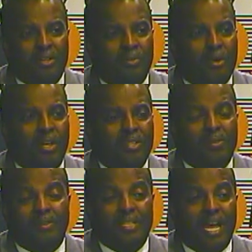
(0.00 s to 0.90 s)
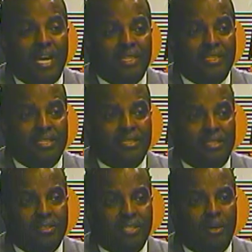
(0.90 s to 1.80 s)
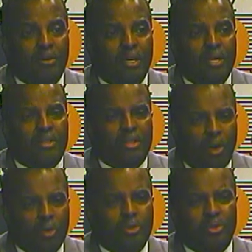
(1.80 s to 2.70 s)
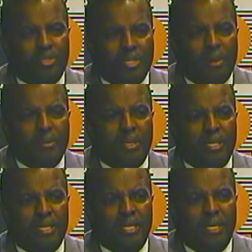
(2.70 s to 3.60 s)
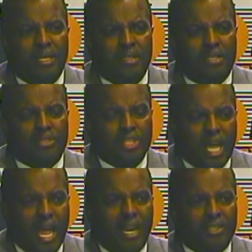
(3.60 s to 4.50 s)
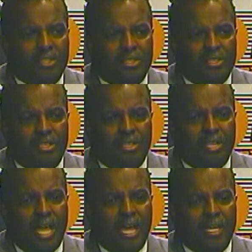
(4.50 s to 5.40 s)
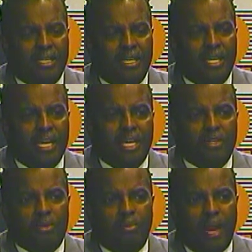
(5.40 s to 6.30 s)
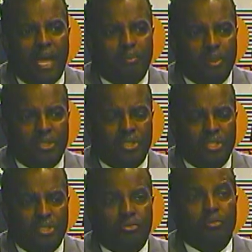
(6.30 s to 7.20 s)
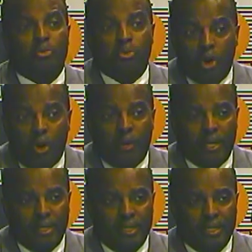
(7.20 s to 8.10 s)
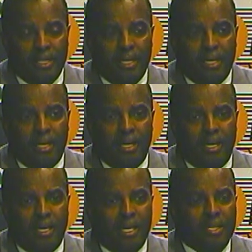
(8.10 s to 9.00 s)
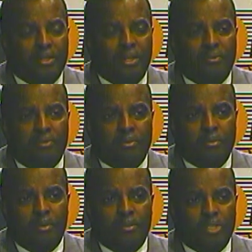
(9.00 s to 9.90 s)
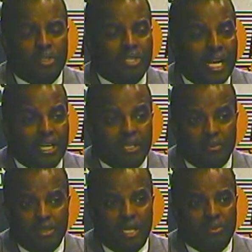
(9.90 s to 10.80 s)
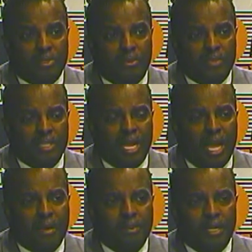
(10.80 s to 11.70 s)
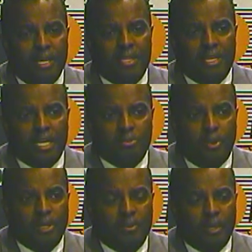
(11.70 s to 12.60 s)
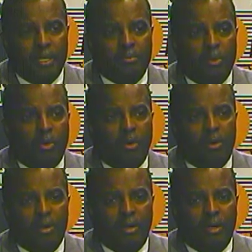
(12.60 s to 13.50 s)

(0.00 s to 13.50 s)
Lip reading: you're relatively non-existent. So those are some of the challenges that hinder black businesses from growing, hinder them from sustaining themselves over time, and thus putting them in a more